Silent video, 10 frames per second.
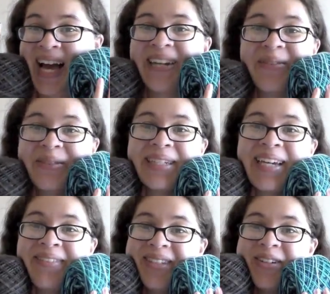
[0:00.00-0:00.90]
I didn't really
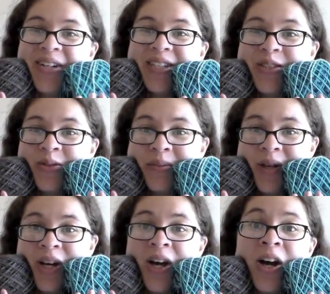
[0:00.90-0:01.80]
count the yardage, so I'm
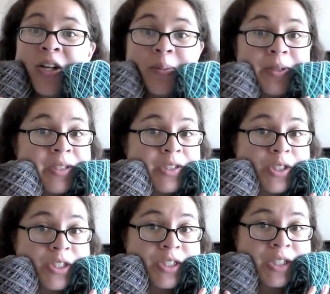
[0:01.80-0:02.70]
not 100%
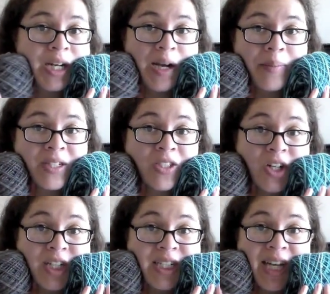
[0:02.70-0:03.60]
sure how much
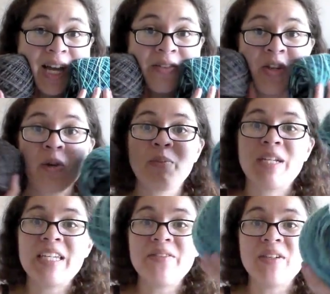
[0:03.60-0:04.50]
yardage I have,
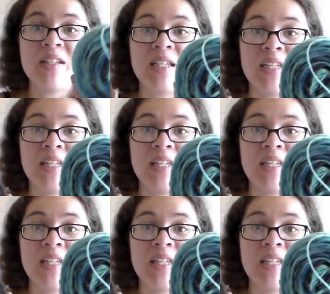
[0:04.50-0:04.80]
but even